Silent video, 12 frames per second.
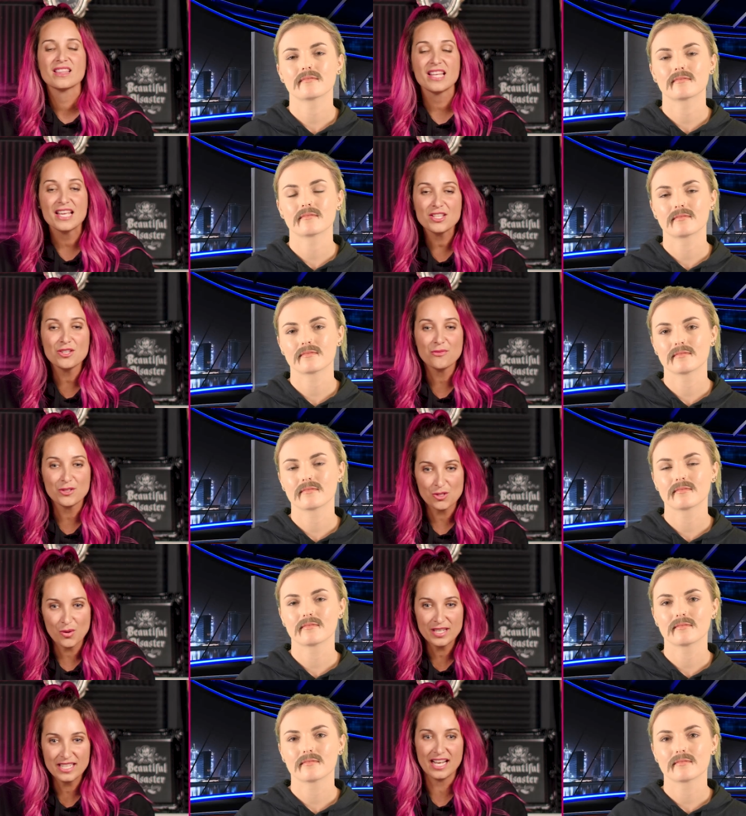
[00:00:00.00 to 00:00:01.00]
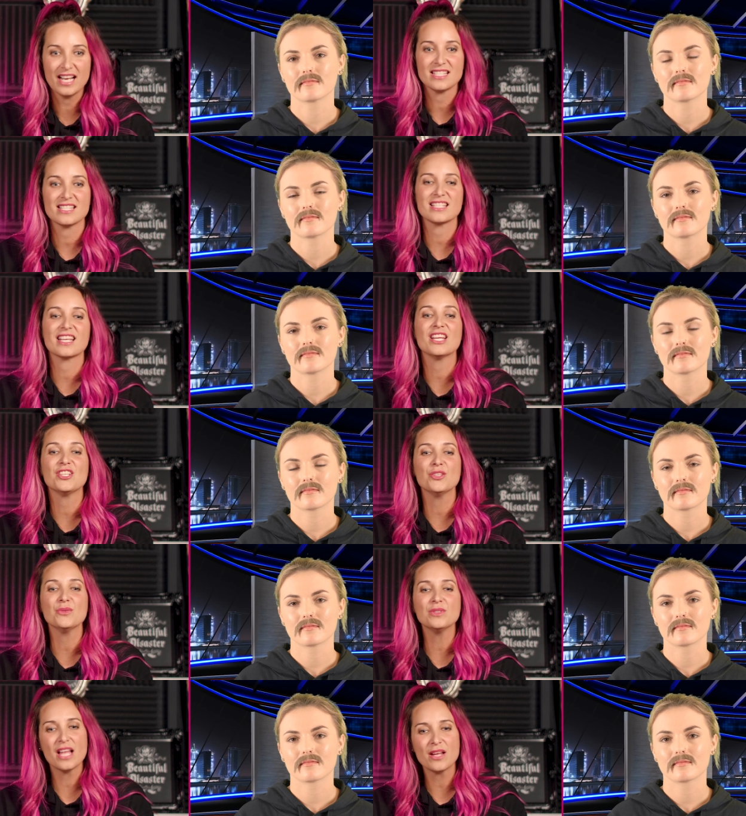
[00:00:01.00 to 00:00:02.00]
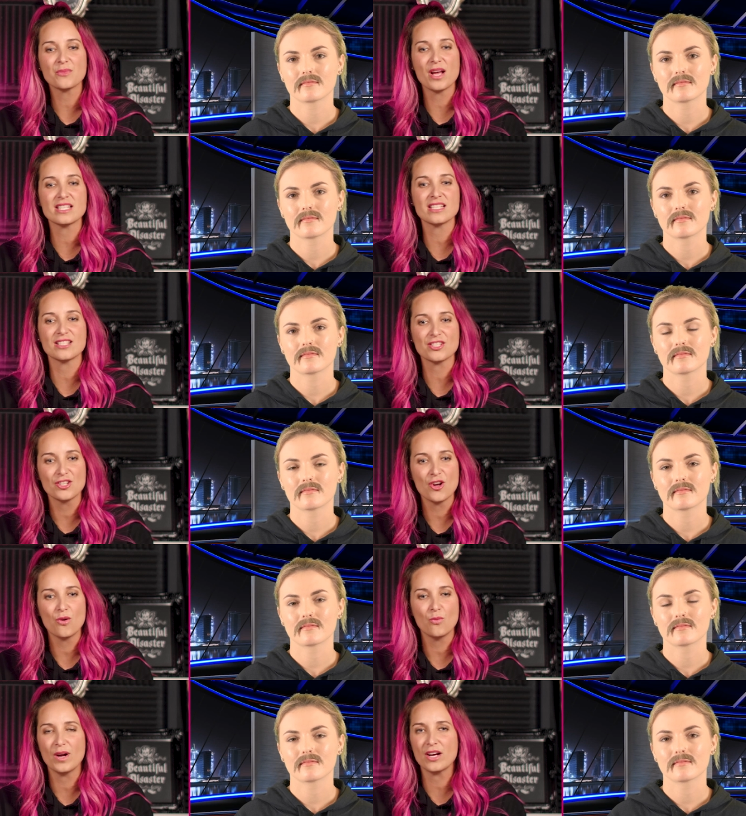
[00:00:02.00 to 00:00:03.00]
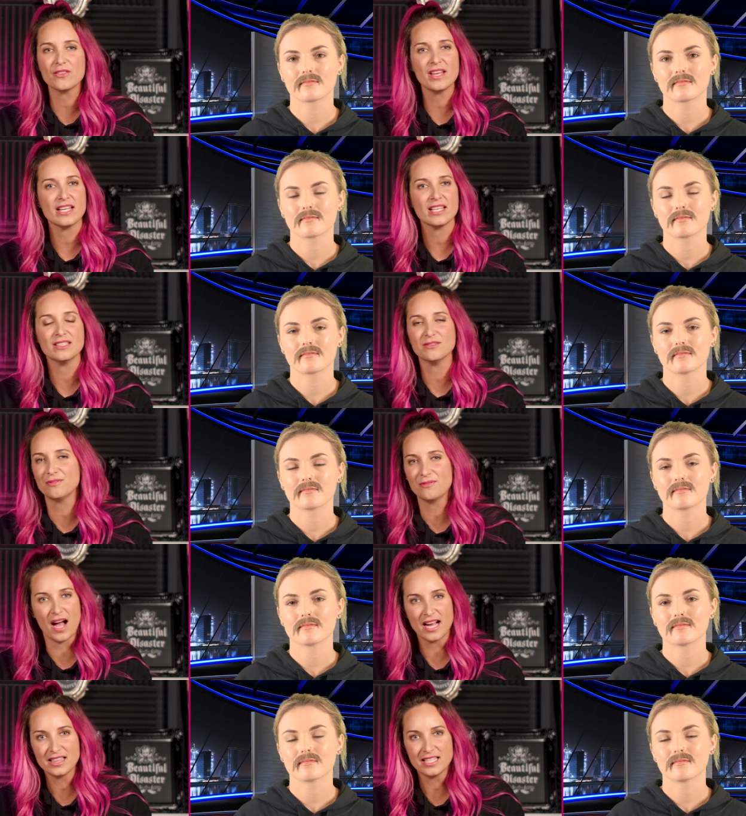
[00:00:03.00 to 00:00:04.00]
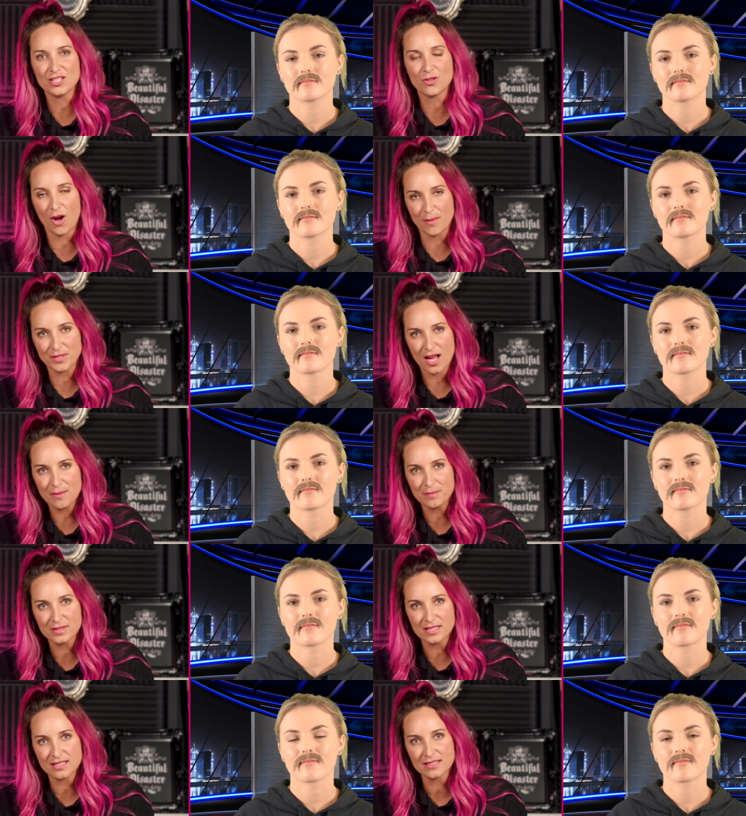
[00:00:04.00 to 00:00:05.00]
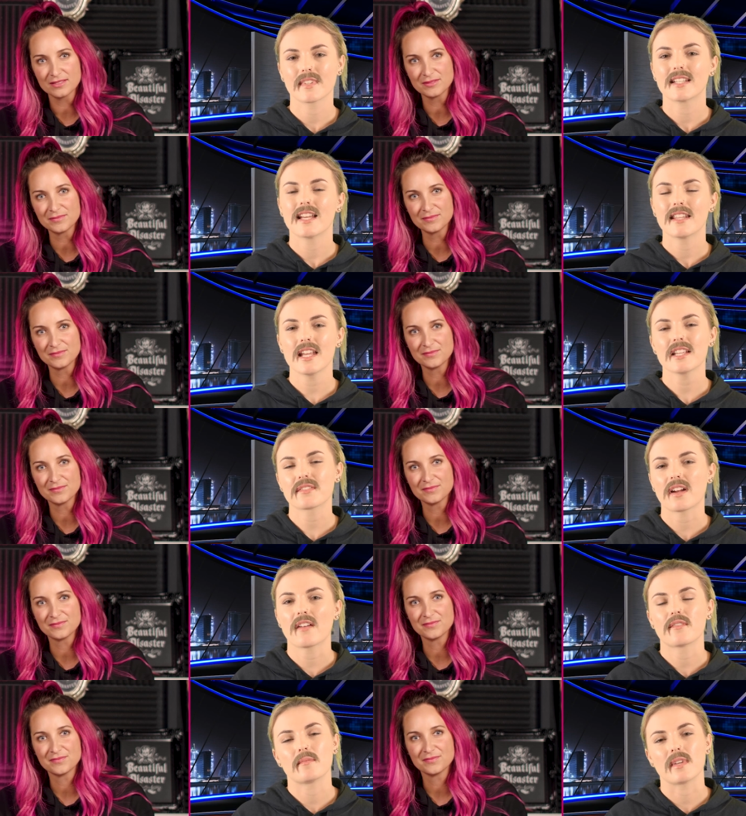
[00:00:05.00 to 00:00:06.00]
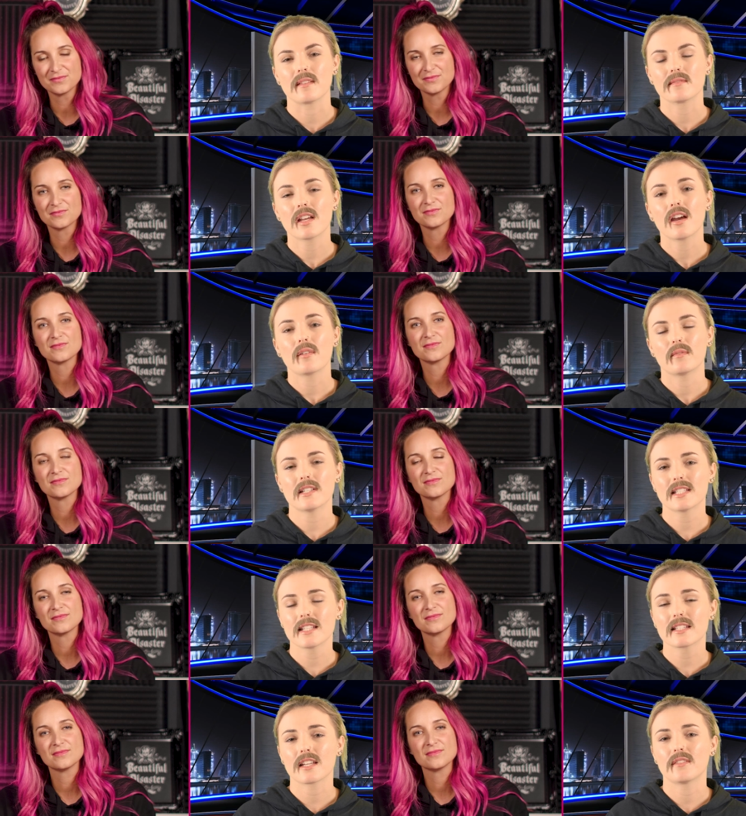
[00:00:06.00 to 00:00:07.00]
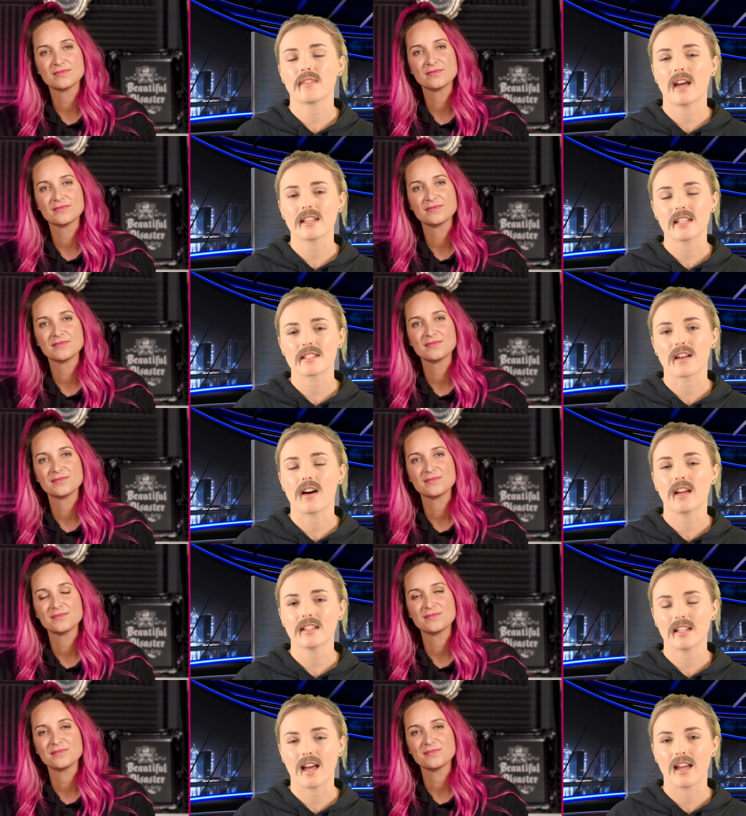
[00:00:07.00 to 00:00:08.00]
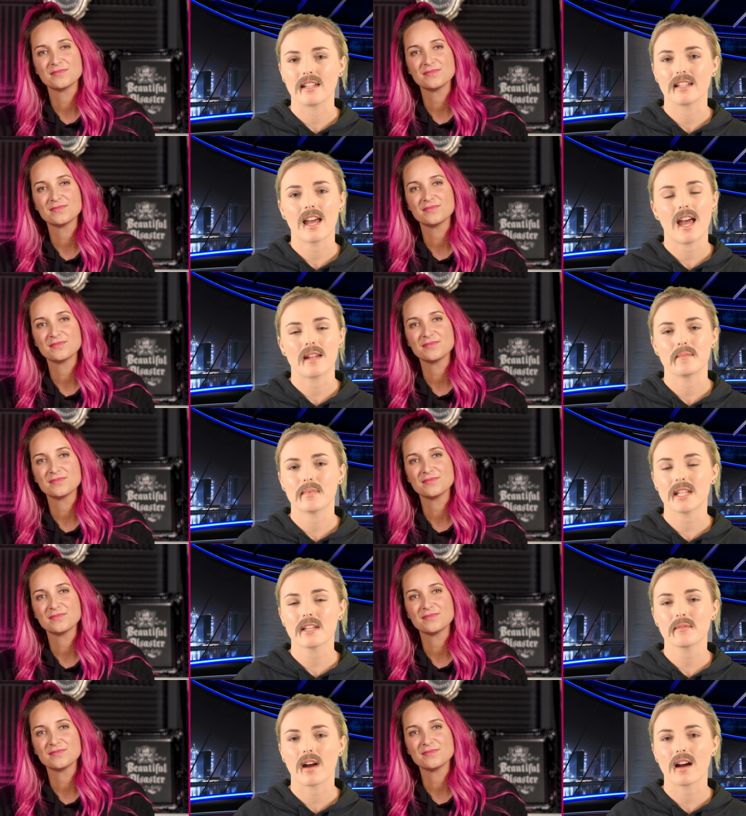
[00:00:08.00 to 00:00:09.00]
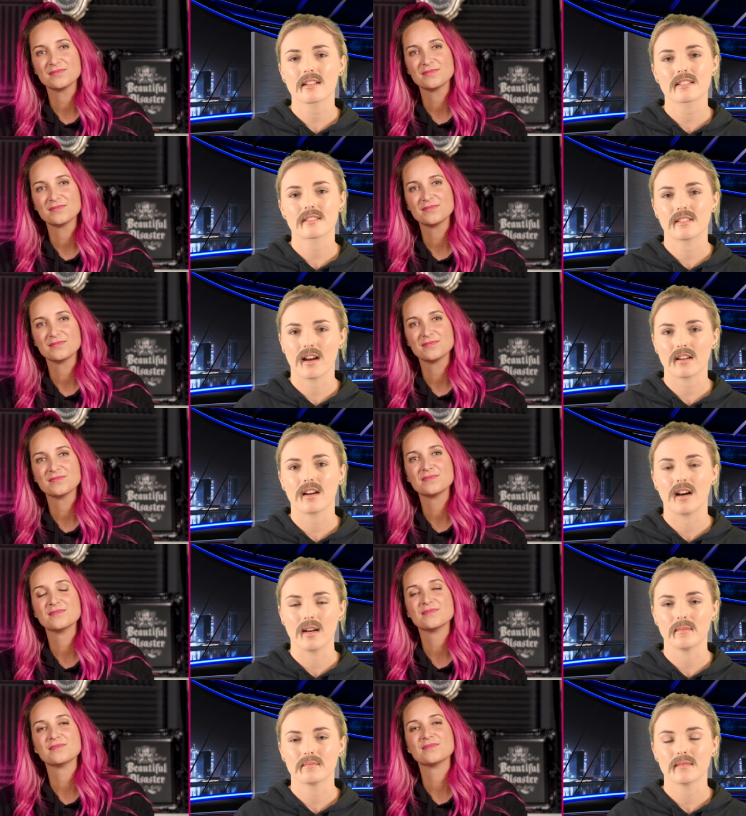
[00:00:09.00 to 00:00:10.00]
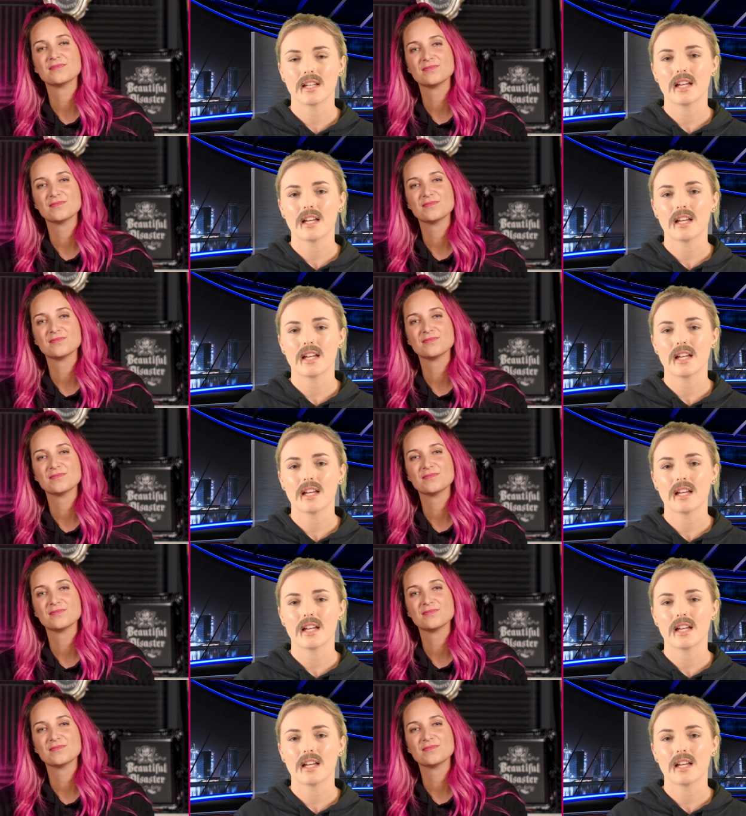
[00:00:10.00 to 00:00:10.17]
Speaker 1: Thank you for joining us. Can you let residents know where they can find these crop tops?
Speaker 2: Thanks for having me. Residents can find these online at b d rocks dot com.